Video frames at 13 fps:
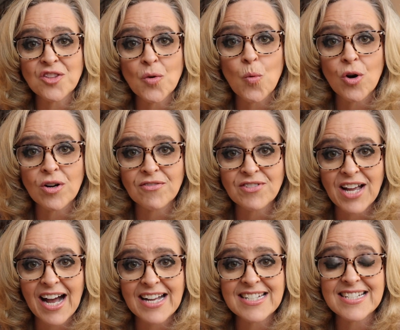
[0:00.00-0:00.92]
the Word of
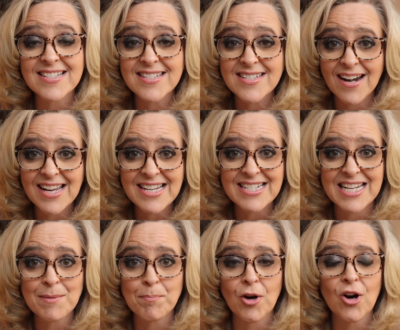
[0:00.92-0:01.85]
God, to study
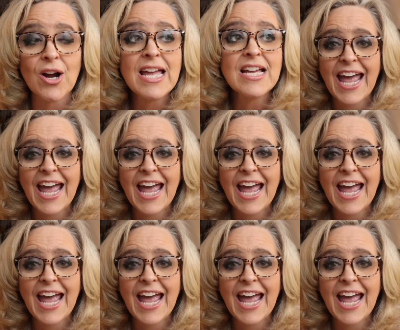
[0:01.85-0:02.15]
deeper,